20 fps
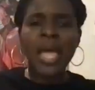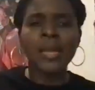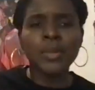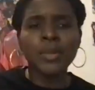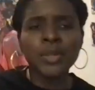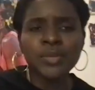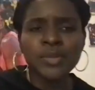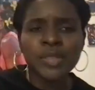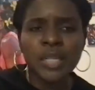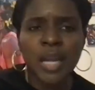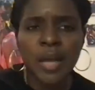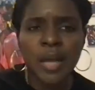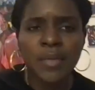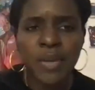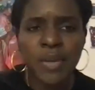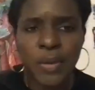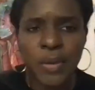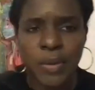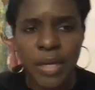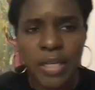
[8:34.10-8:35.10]
I moved to
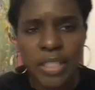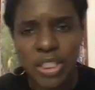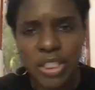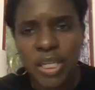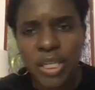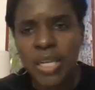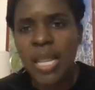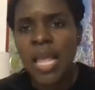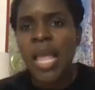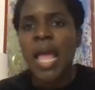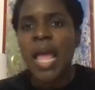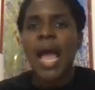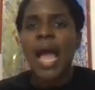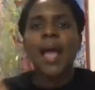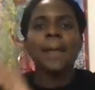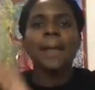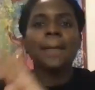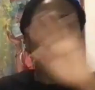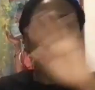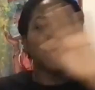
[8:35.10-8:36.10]
Navajo Nation.
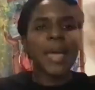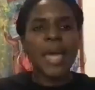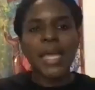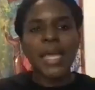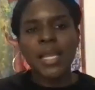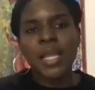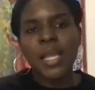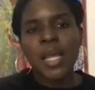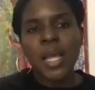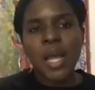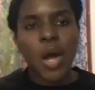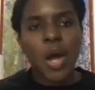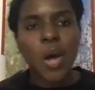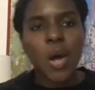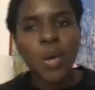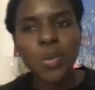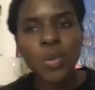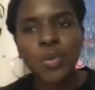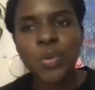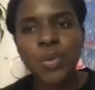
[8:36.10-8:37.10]
I met a
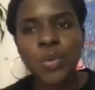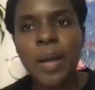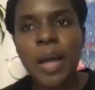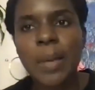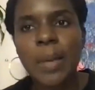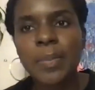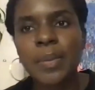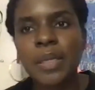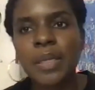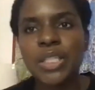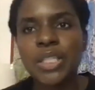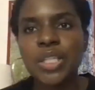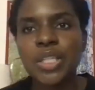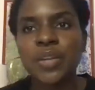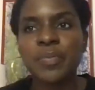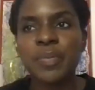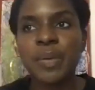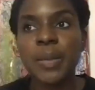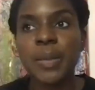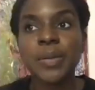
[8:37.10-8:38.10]
whole new population
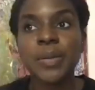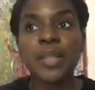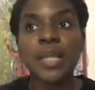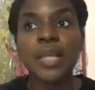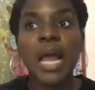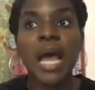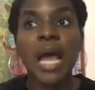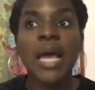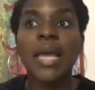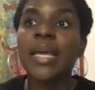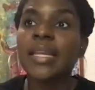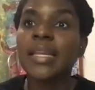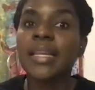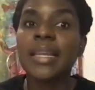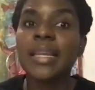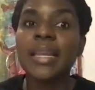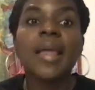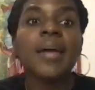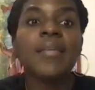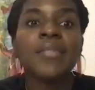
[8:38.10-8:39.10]
of people that I had
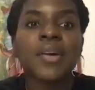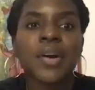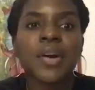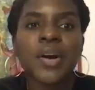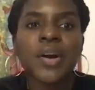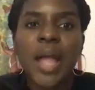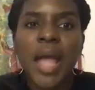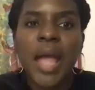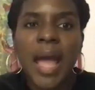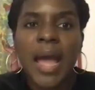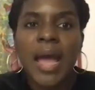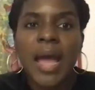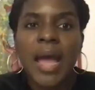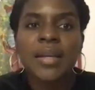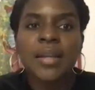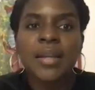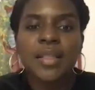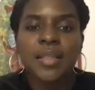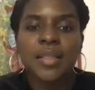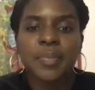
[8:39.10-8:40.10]
never
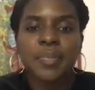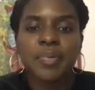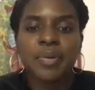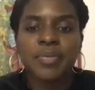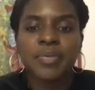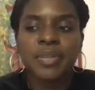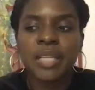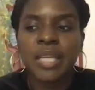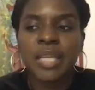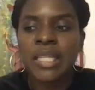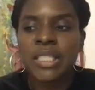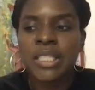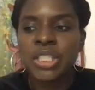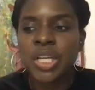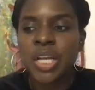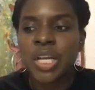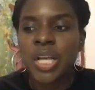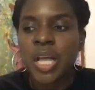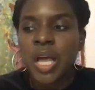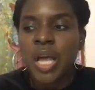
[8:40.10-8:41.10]
had the
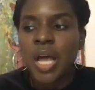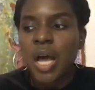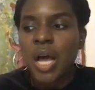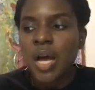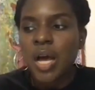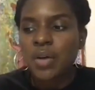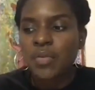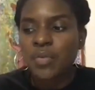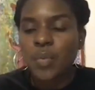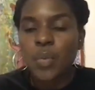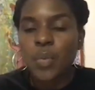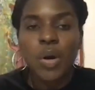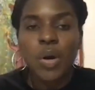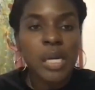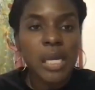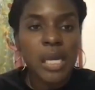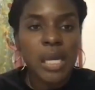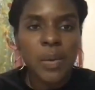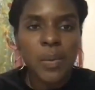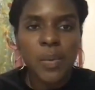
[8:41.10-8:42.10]
privilege of
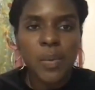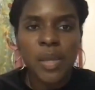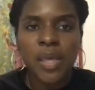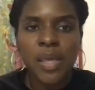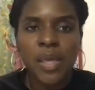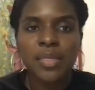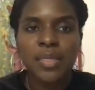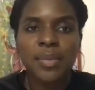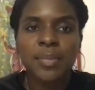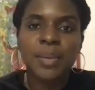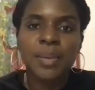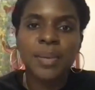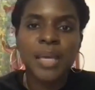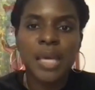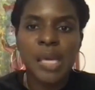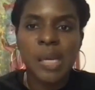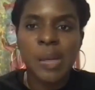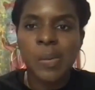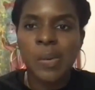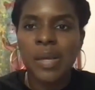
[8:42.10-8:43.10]
working with,
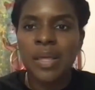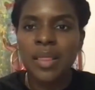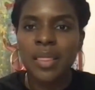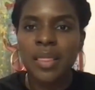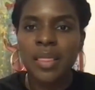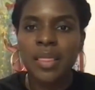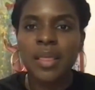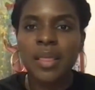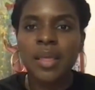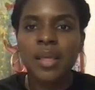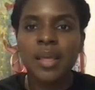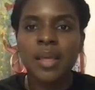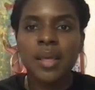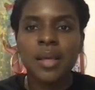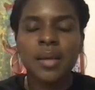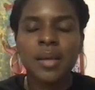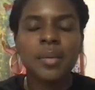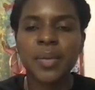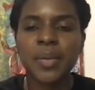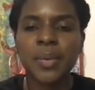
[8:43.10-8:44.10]
being with.
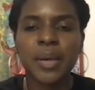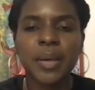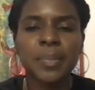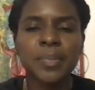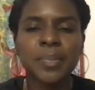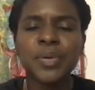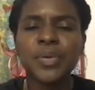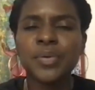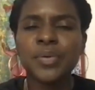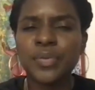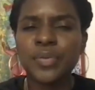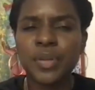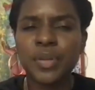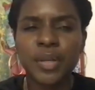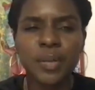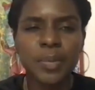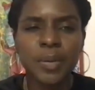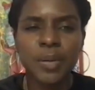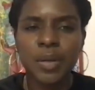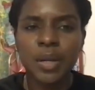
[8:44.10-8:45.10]
By the way, beautiful
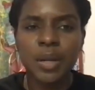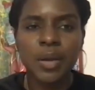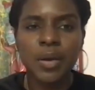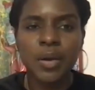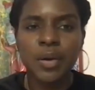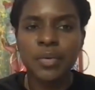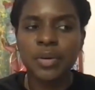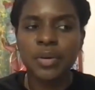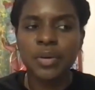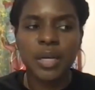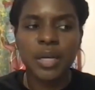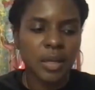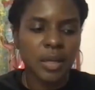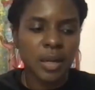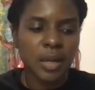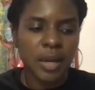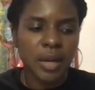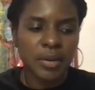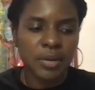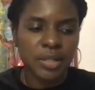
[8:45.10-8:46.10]
community over
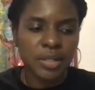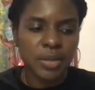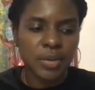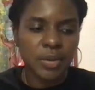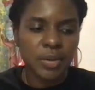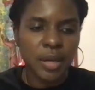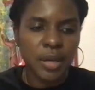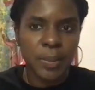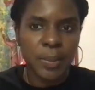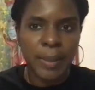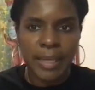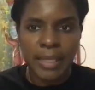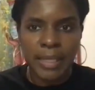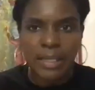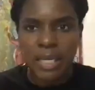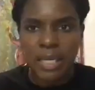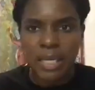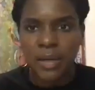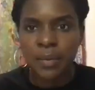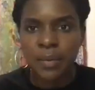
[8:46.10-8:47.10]
in Arizona and New
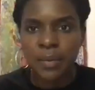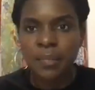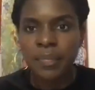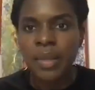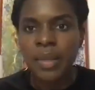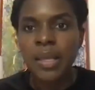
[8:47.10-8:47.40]
Mexico.